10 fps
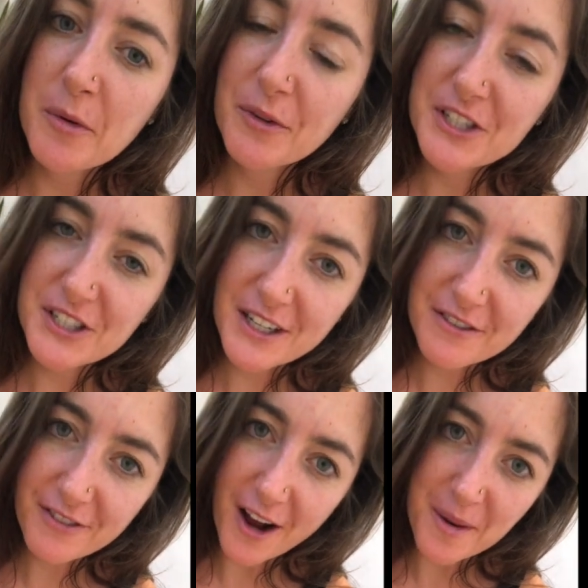I'm originally
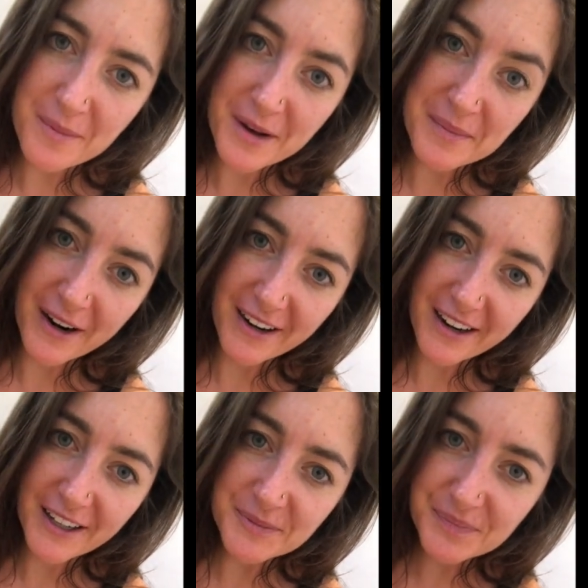from
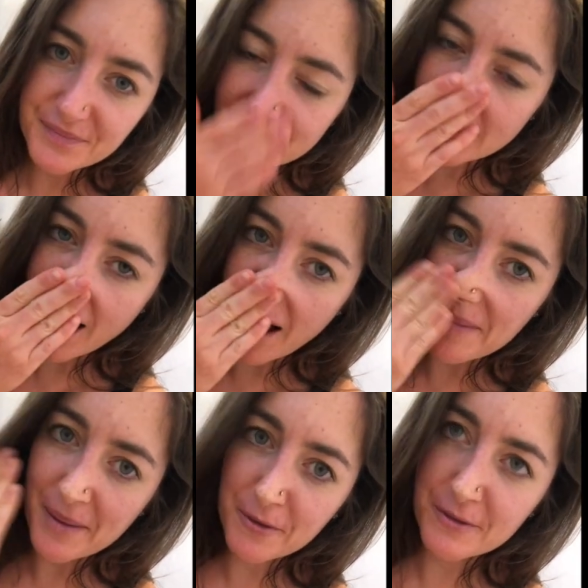America.
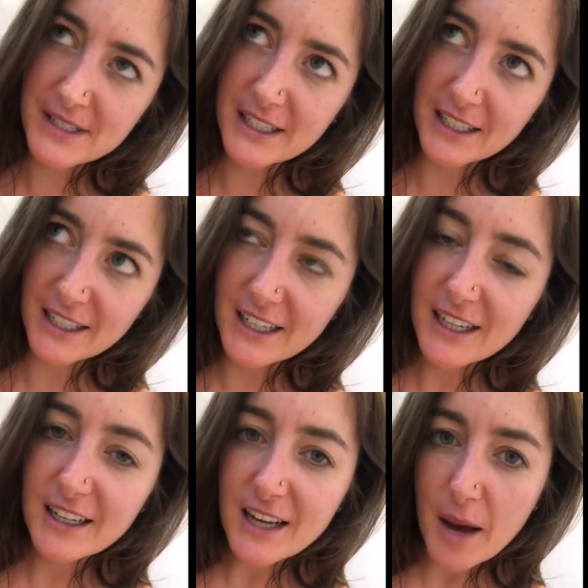I moved here
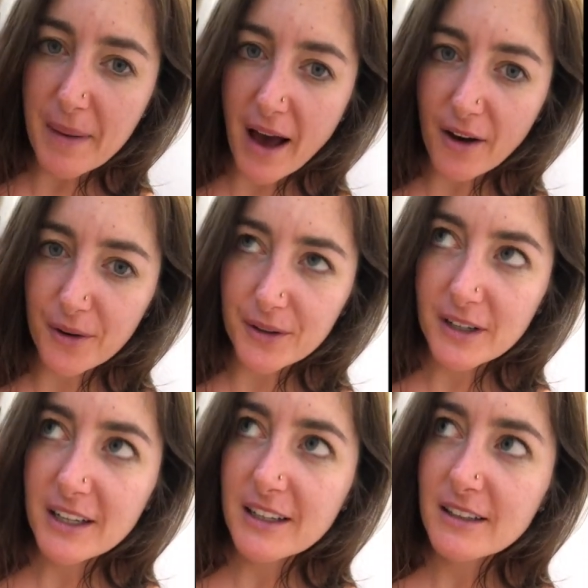about
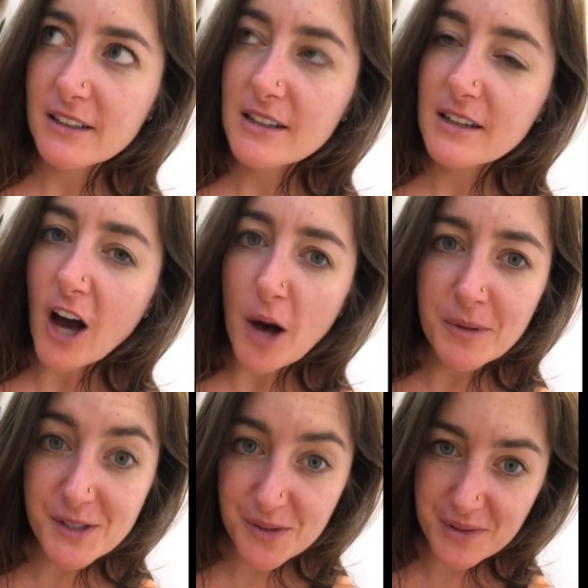
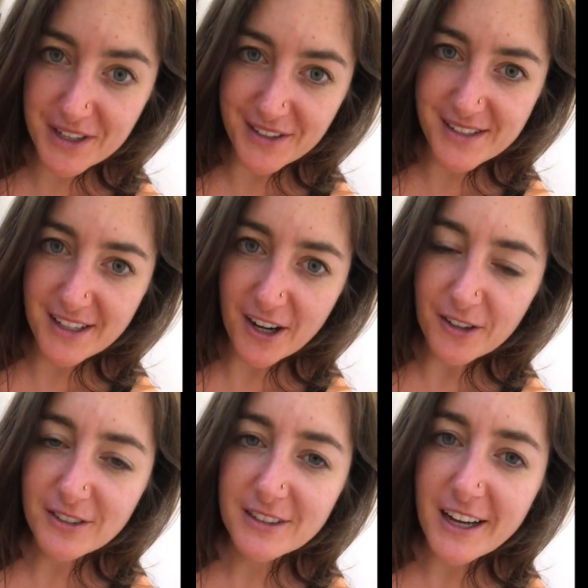almost 3 years
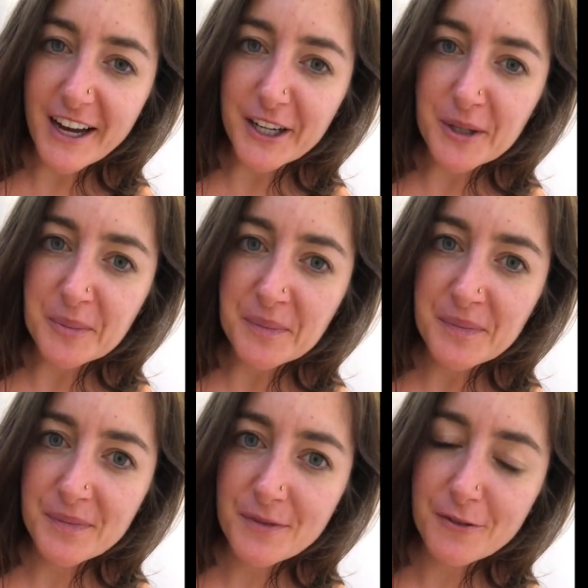ago
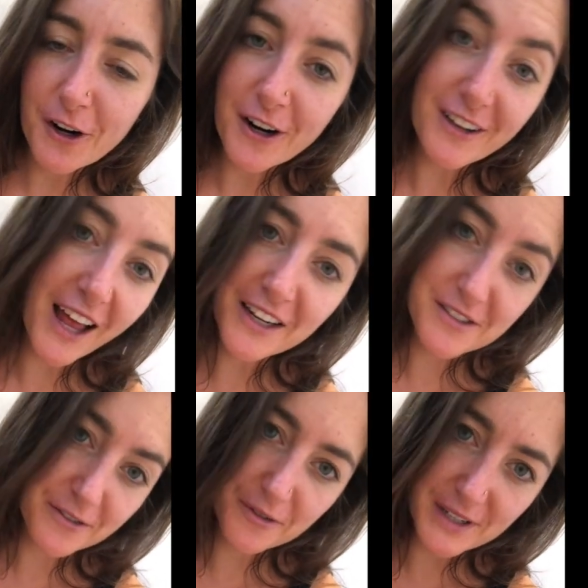for a lot of
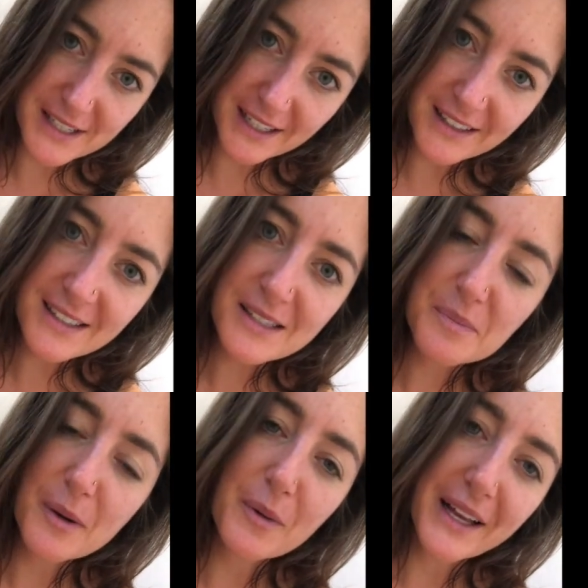different reasons,
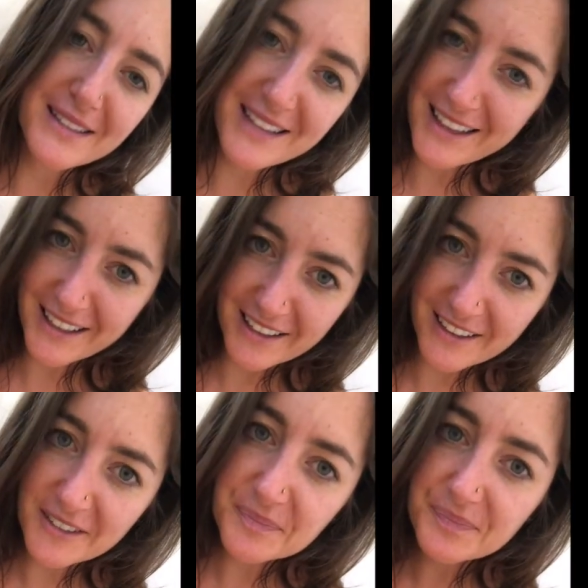but we'll get to that
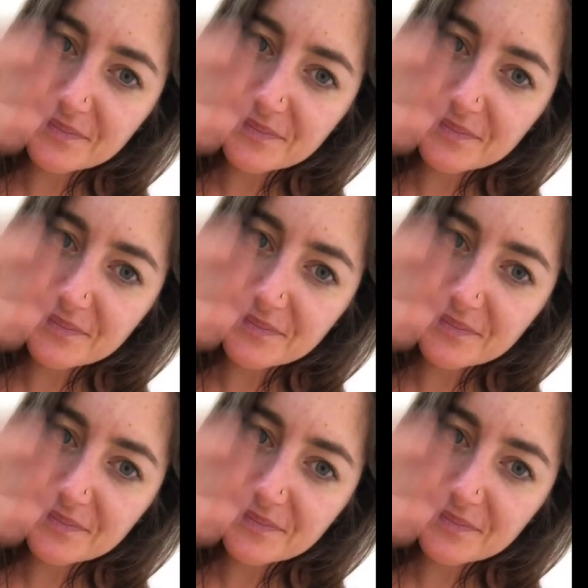later.